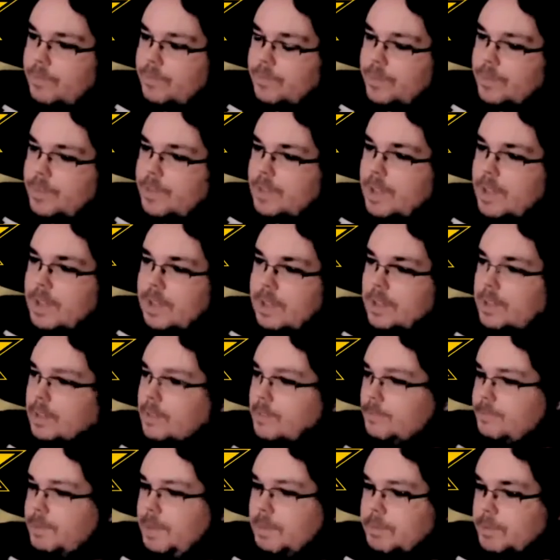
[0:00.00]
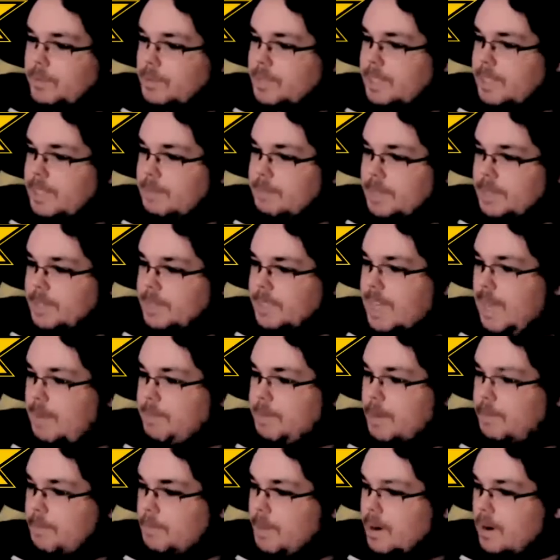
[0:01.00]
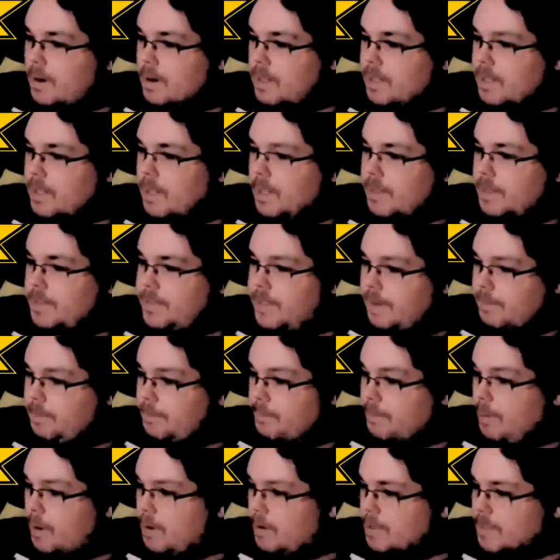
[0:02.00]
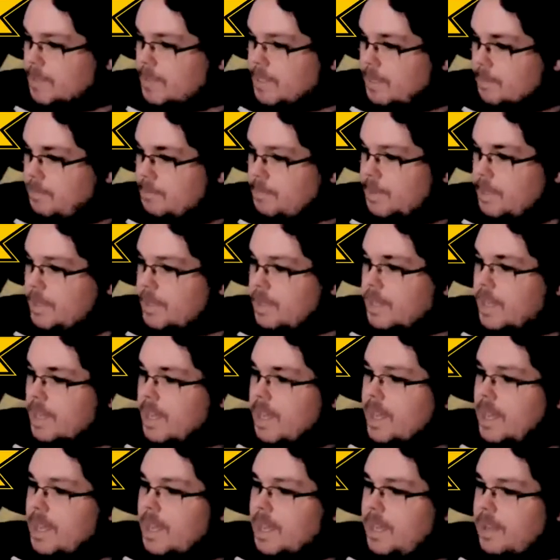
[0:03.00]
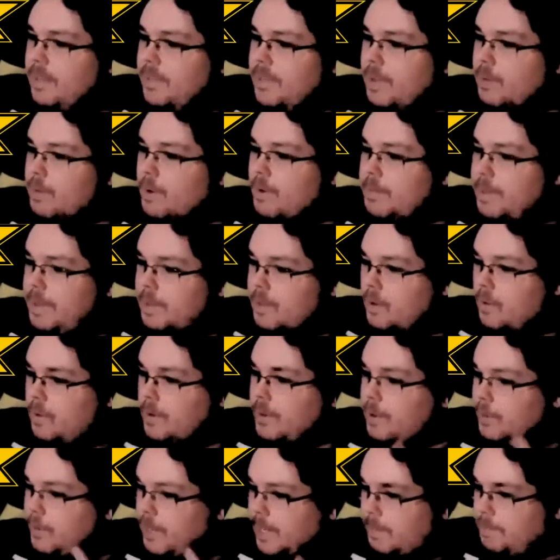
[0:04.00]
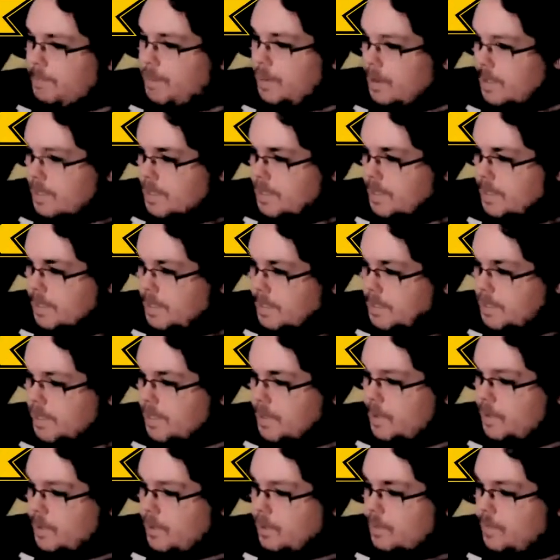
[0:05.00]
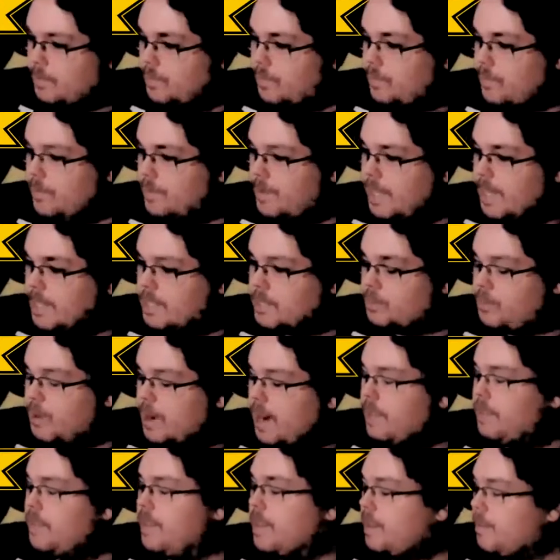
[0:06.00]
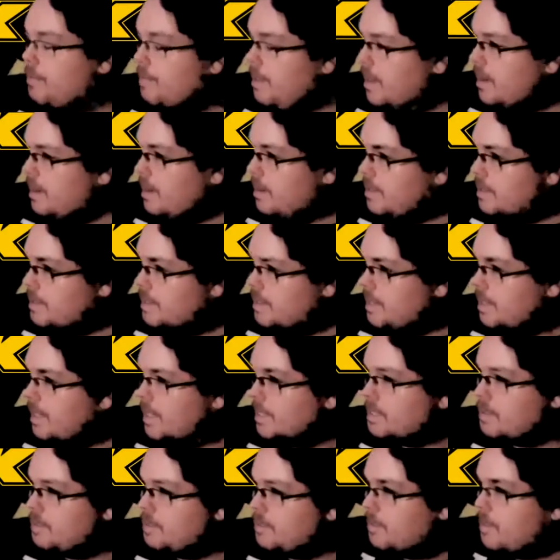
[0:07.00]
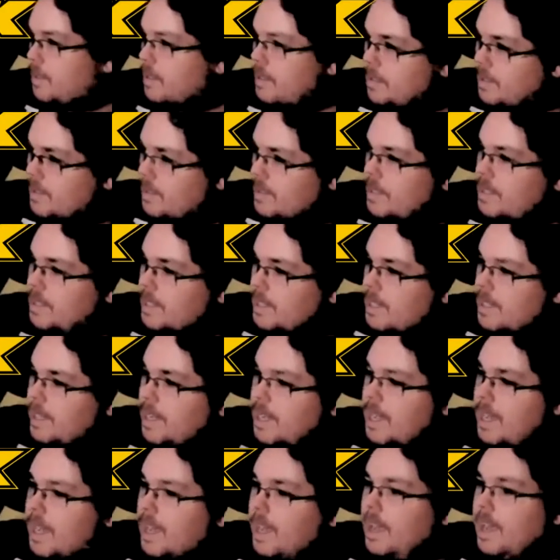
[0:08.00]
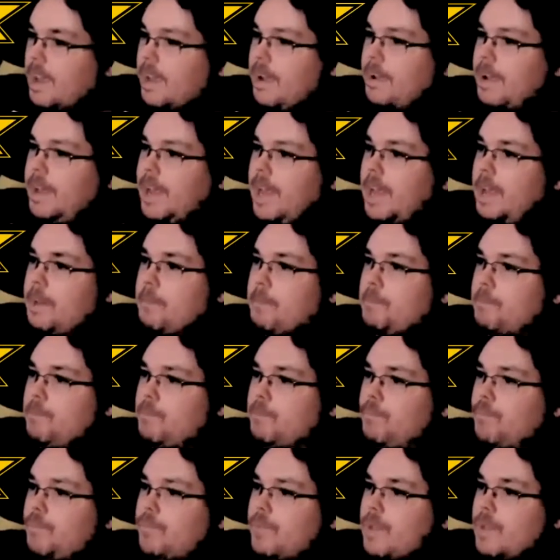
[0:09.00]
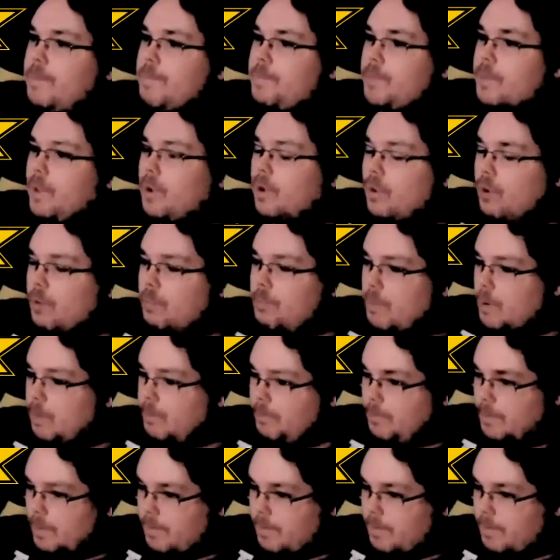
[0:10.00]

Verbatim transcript: the people see him as Captain America, same person, but they want to be their own unique person. So that's where I think about it. That's where, uh, and the whole mo-